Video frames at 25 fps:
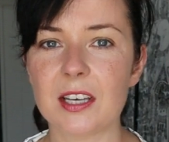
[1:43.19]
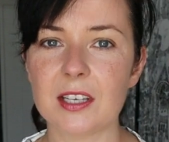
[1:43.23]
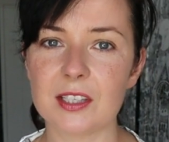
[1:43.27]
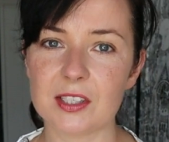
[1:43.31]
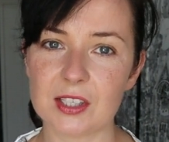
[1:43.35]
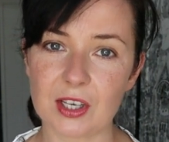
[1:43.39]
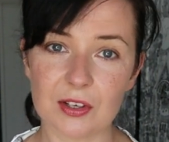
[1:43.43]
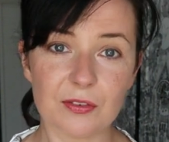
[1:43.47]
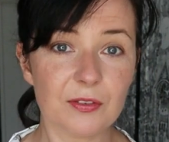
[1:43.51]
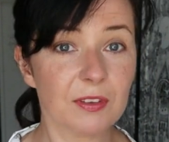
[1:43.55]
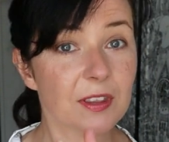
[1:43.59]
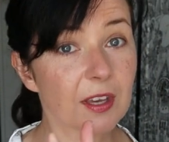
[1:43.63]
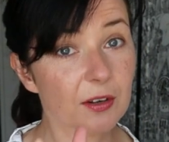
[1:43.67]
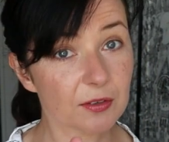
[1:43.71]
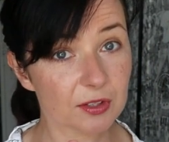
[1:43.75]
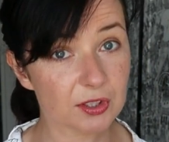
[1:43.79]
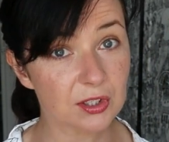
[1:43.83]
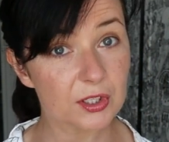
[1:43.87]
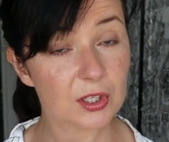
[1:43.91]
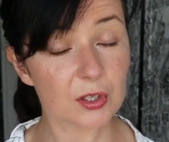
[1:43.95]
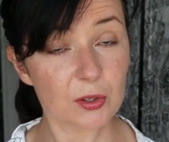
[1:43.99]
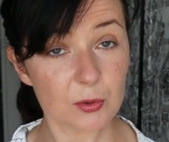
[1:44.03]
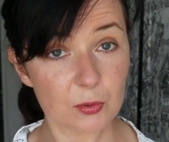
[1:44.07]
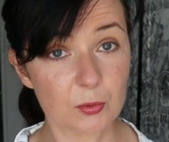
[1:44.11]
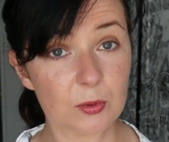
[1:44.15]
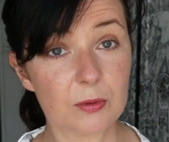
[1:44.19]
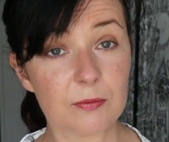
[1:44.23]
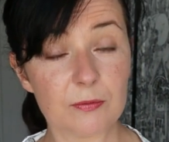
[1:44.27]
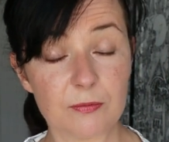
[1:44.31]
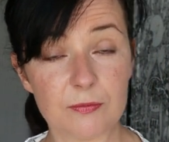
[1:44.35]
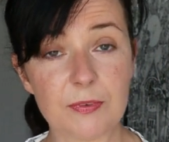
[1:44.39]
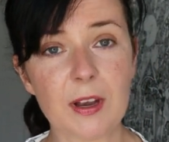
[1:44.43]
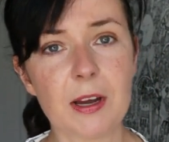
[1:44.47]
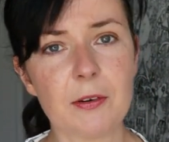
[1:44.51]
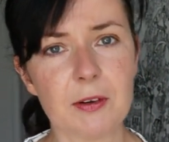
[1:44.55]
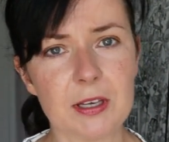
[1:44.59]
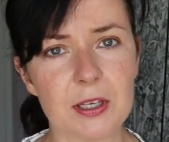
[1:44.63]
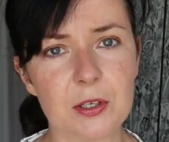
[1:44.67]
So for those two
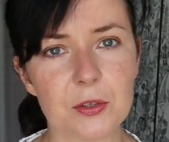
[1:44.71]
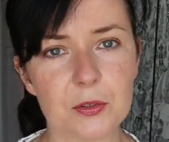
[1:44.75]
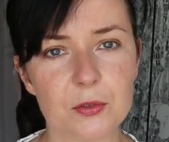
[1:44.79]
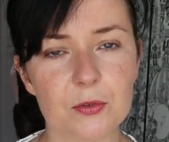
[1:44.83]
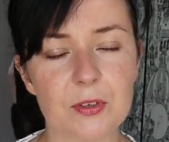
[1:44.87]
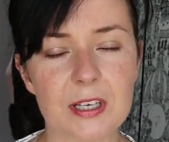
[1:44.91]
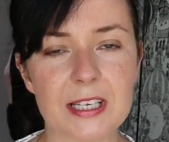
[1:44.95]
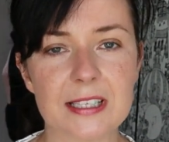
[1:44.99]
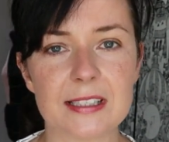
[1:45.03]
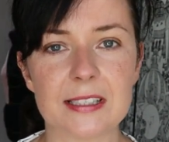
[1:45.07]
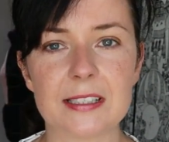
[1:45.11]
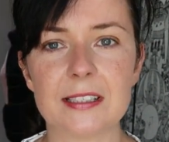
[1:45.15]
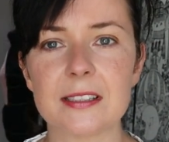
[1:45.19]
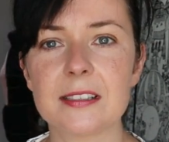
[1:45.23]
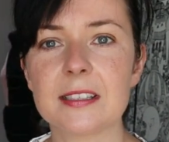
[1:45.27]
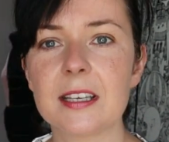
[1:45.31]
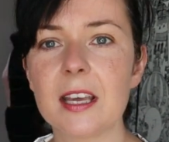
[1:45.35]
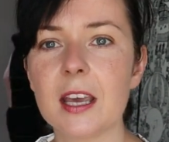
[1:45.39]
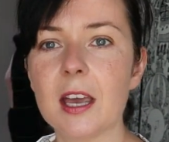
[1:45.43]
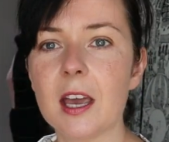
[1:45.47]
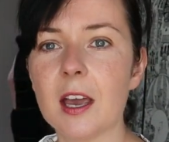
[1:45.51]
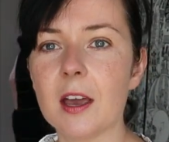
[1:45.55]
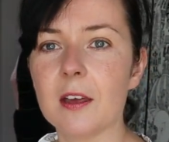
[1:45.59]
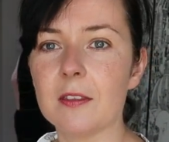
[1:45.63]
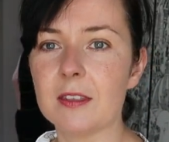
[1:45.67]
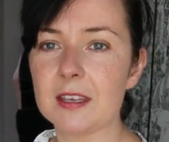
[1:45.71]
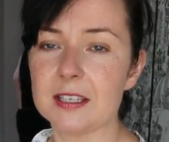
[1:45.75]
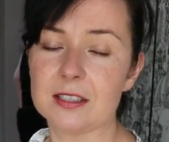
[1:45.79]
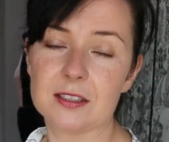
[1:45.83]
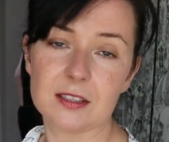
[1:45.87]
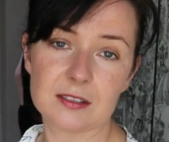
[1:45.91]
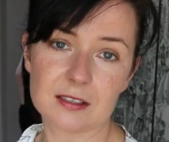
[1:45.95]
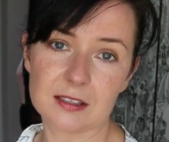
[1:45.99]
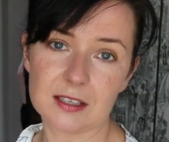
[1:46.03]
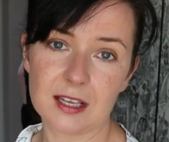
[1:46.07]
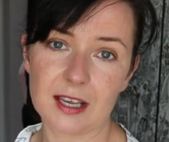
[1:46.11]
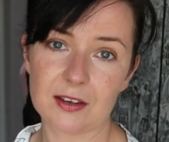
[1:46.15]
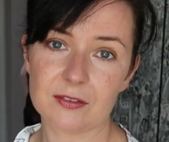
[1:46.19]
very good reasons, this
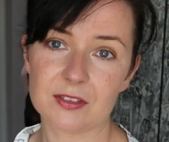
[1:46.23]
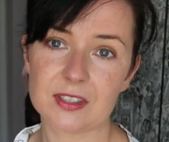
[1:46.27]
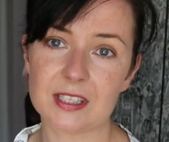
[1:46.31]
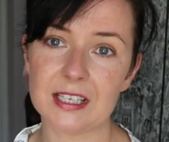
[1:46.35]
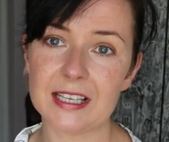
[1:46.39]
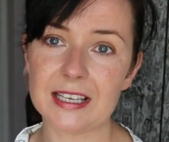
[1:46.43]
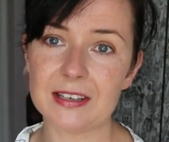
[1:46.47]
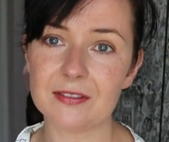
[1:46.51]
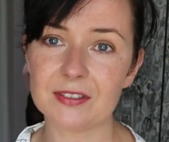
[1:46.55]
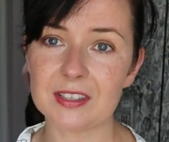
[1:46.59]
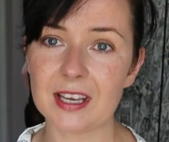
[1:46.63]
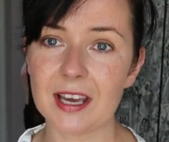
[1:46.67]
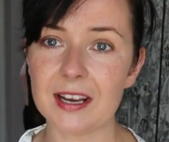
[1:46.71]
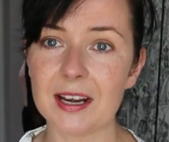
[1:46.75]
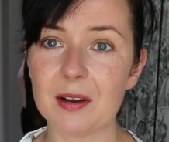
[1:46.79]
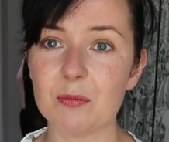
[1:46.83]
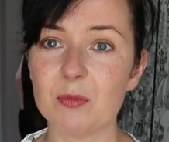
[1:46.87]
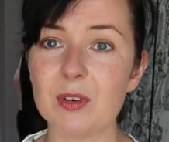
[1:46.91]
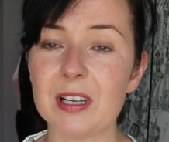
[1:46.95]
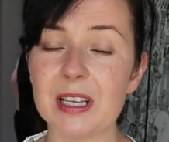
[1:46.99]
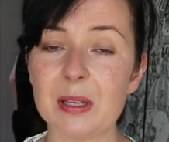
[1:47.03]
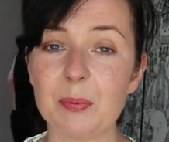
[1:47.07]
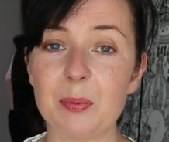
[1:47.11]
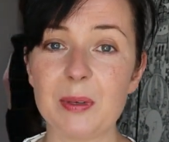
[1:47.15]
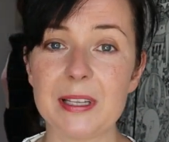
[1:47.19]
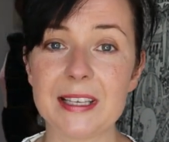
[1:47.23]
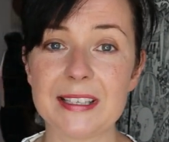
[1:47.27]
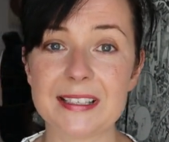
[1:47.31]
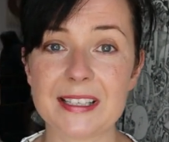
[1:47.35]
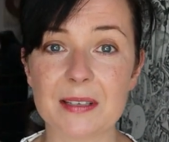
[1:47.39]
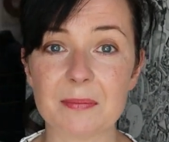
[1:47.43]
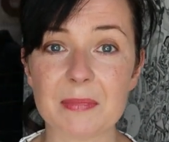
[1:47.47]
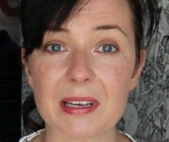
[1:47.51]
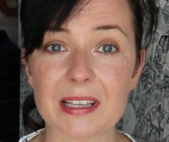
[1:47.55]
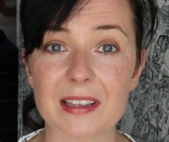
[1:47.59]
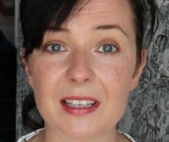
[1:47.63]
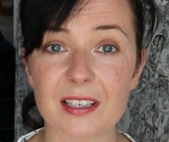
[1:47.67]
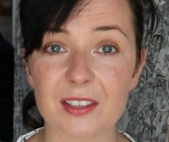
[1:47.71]
doesn't have sleeves, and I'm really pleased
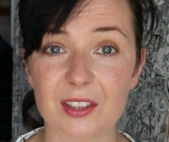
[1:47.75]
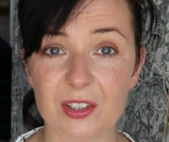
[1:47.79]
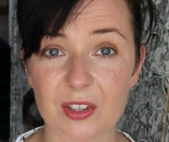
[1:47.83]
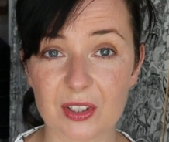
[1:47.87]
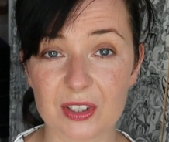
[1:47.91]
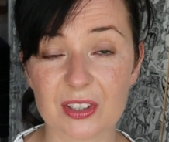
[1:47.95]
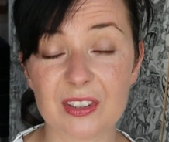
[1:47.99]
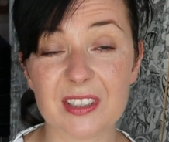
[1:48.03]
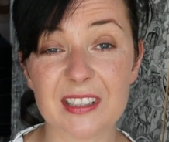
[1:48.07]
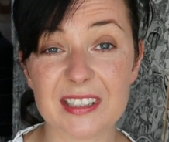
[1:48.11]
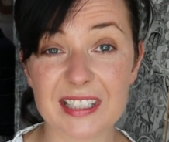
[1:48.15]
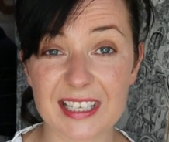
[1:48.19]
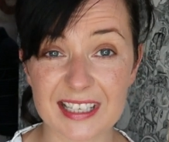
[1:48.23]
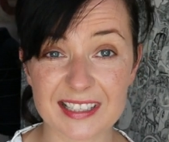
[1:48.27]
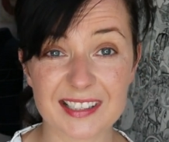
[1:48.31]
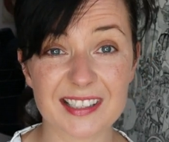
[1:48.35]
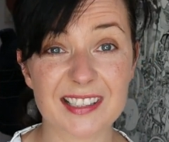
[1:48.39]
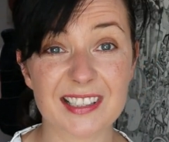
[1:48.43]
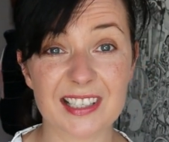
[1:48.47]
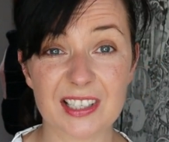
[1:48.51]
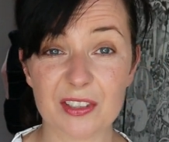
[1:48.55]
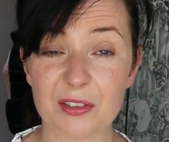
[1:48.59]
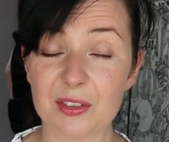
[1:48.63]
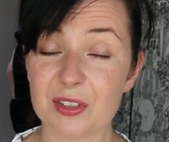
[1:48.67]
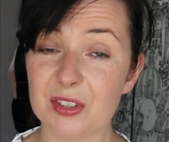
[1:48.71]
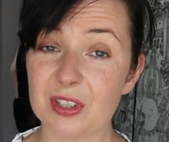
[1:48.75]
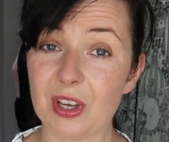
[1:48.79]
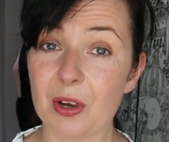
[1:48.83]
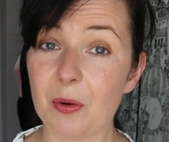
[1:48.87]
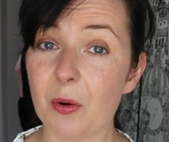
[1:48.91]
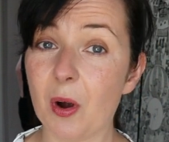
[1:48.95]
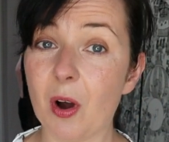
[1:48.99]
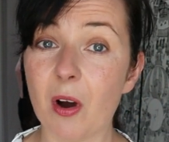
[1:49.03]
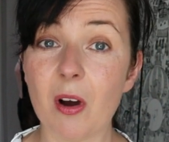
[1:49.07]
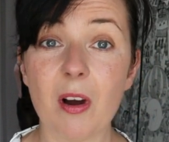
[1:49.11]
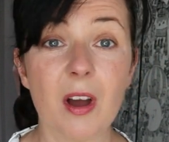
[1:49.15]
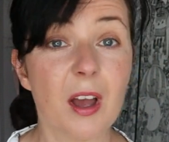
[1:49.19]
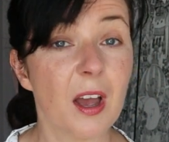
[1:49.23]
I made that choice because it is still so
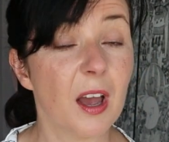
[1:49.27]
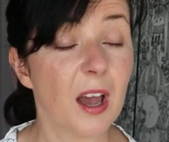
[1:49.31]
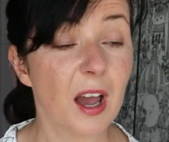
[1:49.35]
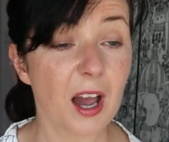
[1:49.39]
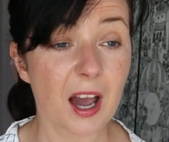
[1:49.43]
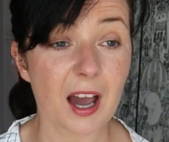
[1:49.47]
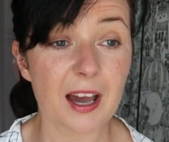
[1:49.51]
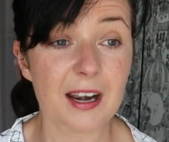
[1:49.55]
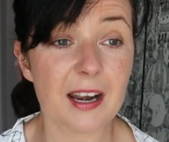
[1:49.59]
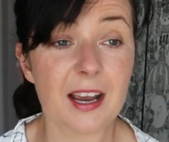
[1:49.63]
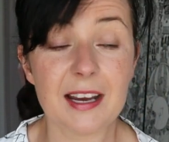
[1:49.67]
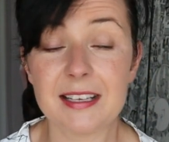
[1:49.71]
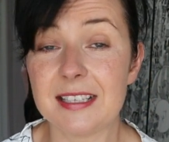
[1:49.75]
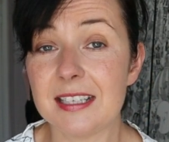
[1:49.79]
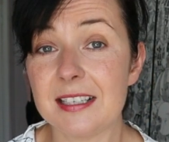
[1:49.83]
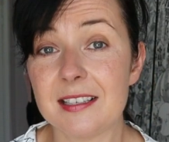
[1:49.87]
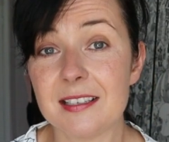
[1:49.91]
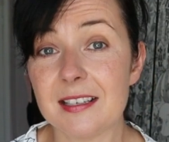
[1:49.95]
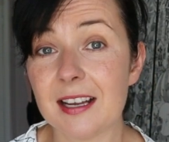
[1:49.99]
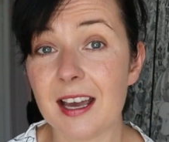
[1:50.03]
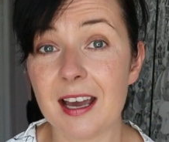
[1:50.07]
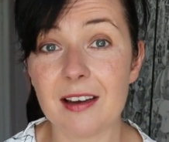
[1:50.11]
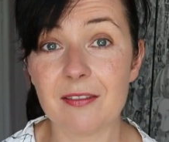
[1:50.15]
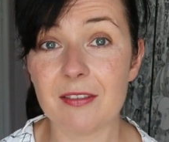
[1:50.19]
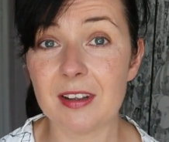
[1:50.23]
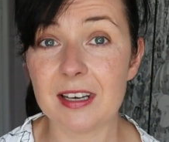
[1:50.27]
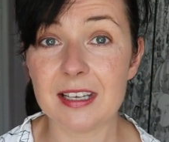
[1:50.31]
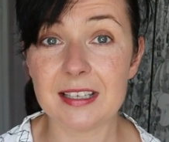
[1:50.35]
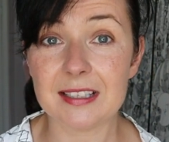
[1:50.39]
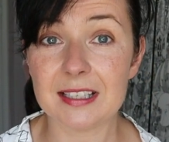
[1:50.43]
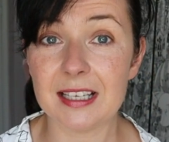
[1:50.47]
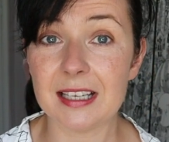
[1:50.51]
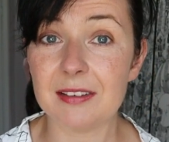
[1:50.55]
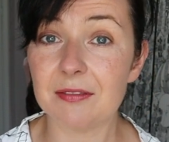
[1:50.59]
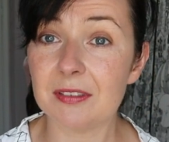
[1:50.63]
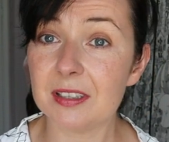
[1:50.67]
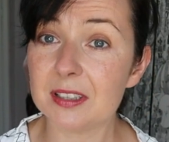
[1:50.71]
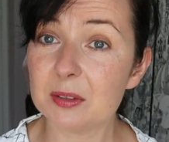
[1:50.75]
hot, and I didn't have any
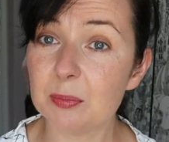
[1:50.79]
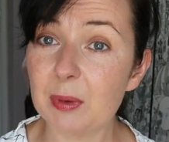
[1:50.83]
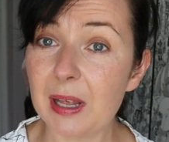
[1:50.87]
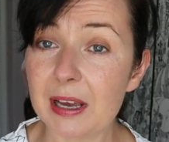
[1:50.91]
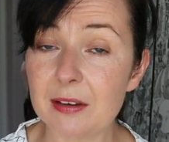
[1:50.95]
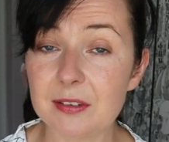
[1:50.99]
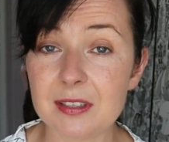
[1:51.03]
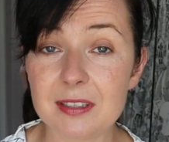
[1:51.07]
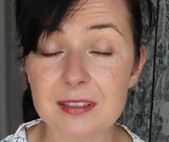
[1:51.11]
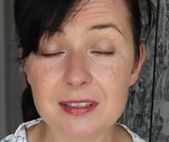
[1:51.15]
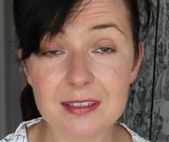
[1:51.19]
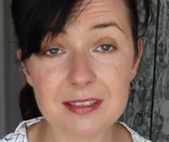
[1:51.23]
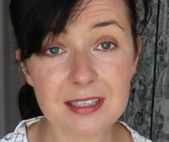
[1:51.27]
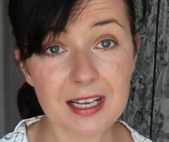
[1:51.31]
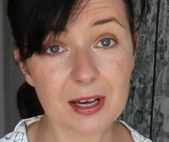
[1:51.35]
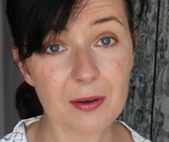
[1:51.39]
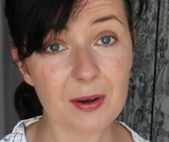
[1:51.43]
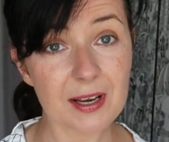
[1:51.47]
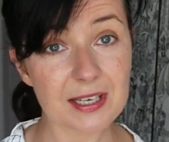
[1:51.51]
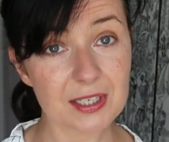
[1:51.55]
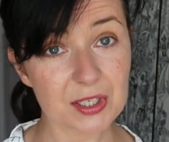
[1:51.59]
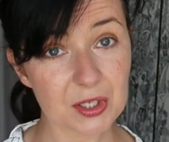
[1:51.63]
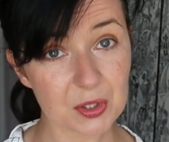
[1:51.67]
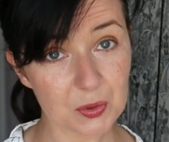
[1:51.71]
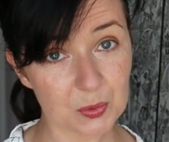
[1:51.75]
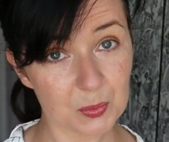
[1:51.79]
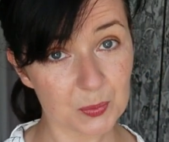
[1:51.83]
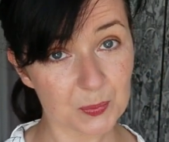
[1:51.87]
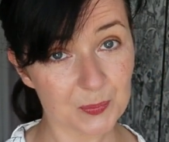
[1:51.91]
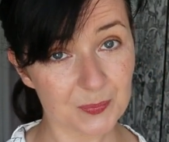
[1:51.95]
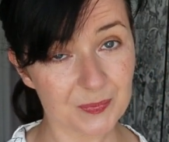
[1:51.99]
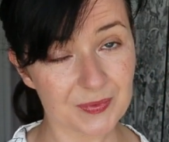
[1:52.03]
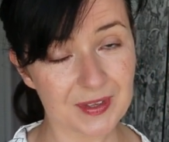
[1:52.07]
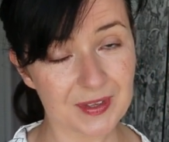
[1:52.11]
sleeveless blouses and now I do.